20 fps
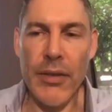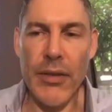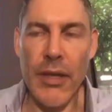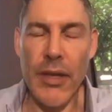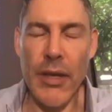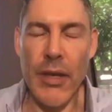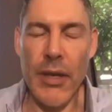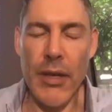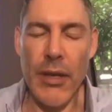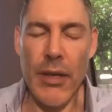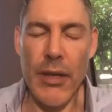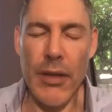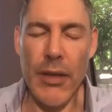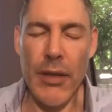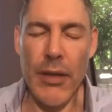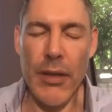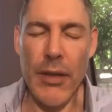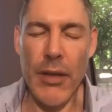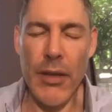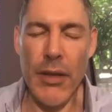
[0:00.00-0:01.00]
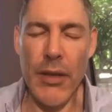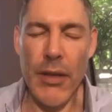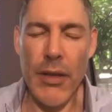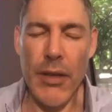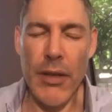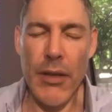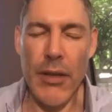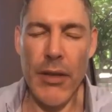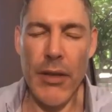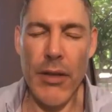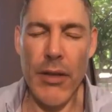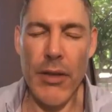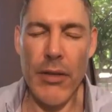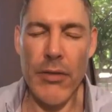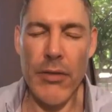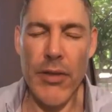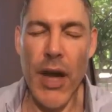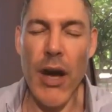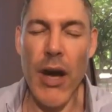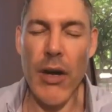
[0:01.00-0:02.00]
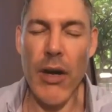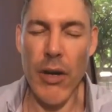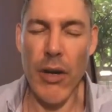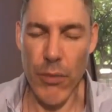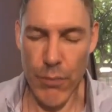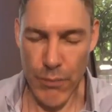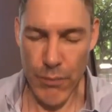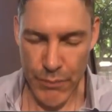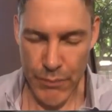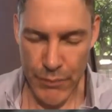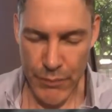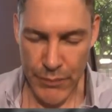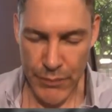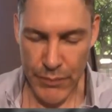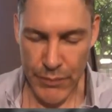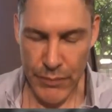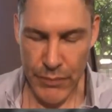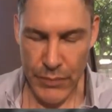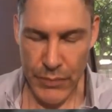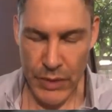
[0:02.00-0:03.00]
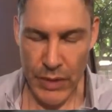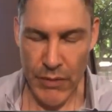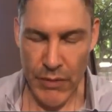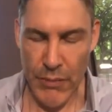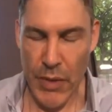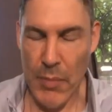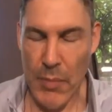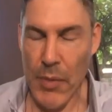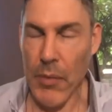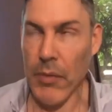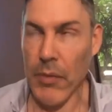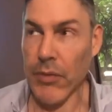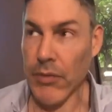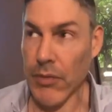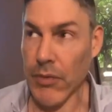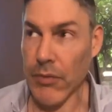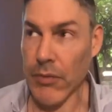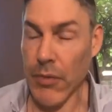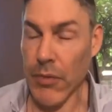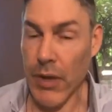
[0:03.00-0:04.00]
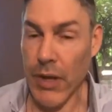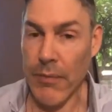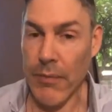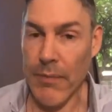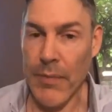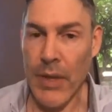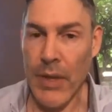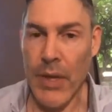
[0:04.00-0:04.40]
in Tahoe, if my memory serves me right. Yep